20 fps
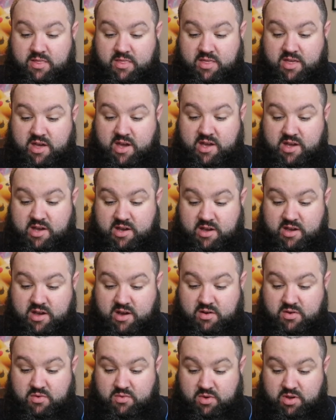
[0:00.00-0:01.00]
There you
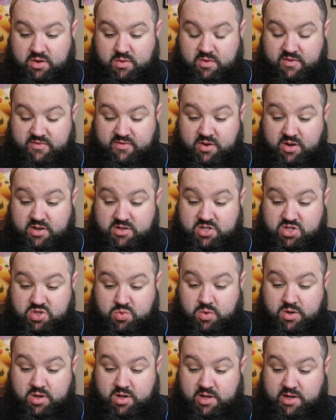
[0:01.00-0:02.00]
go. You have got
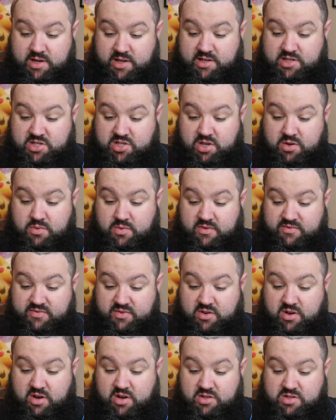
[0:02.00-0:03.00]
Swirlix. You
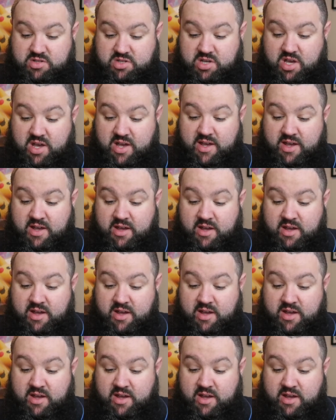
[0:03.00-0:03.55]
have got...